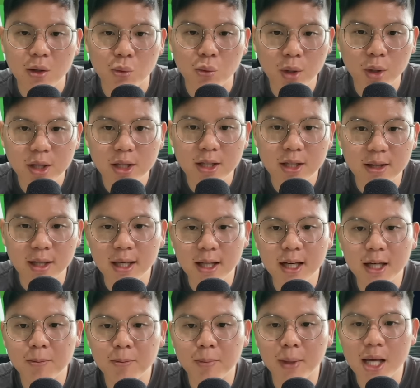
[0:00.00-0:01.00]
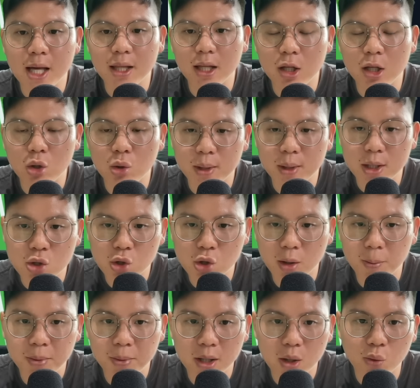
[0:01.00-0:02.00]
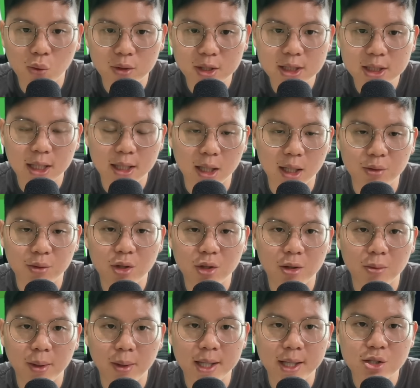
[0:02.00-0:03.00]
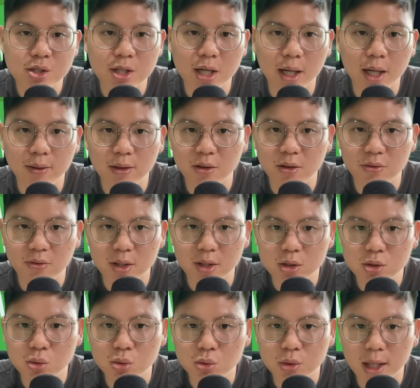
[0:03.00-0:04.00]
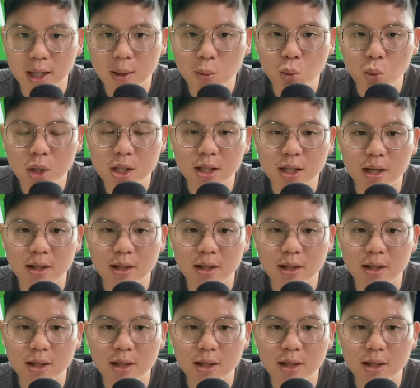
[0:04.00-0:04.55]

with the thinking in mind that you'll be dropping Wissa down to the bench after the first 2 game weeks,